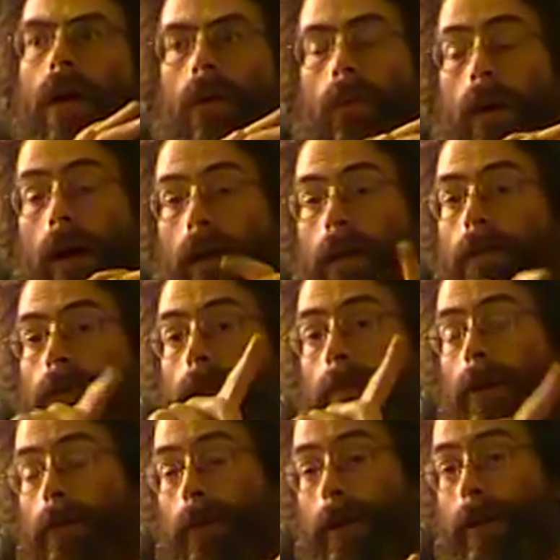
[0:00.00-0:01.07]
well, if
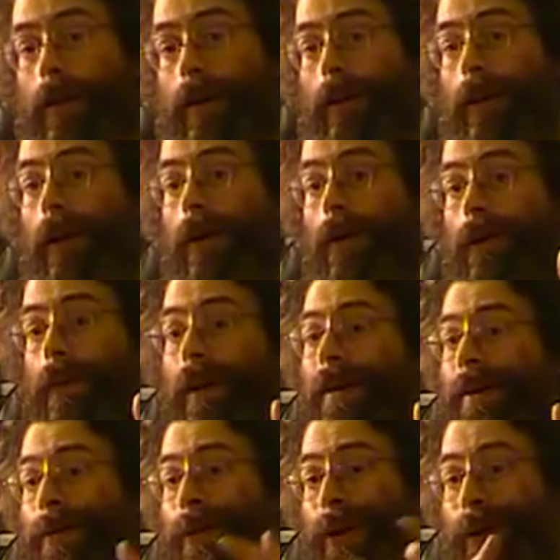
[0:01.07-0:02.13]
somebody wins it alone,
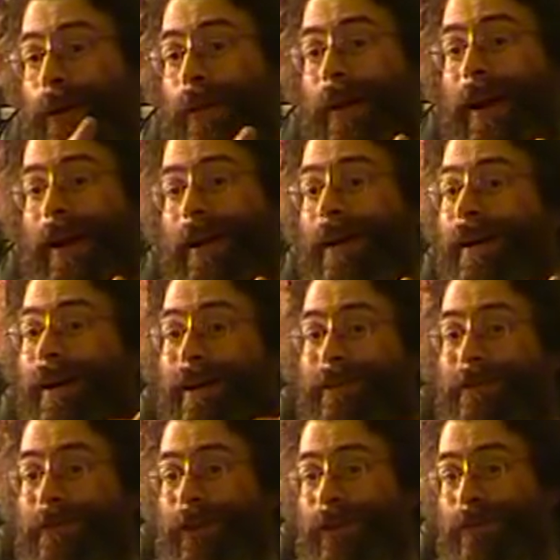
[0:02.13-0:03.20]
they get like a
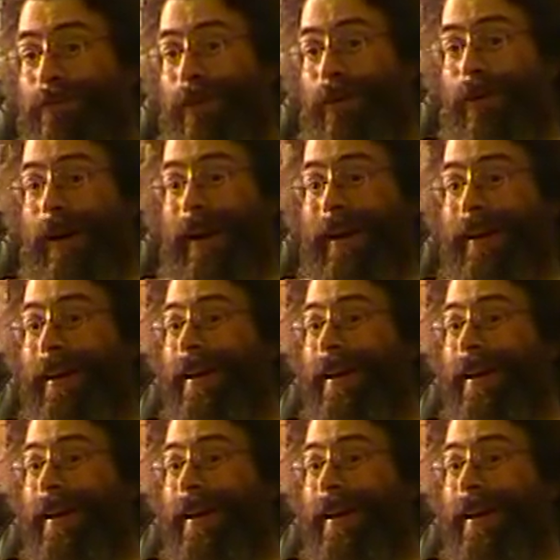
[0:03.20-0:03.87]
full point.